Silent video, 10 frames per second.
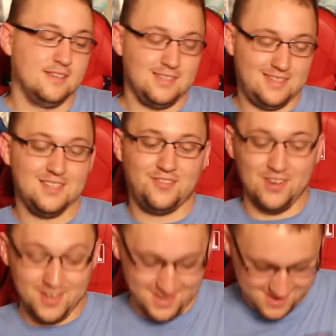This is
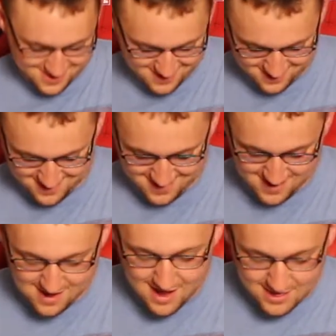funny.
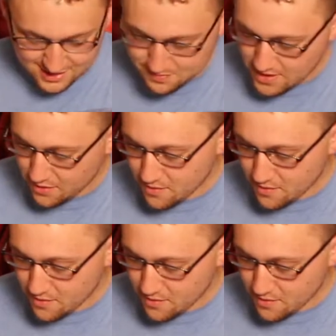I just made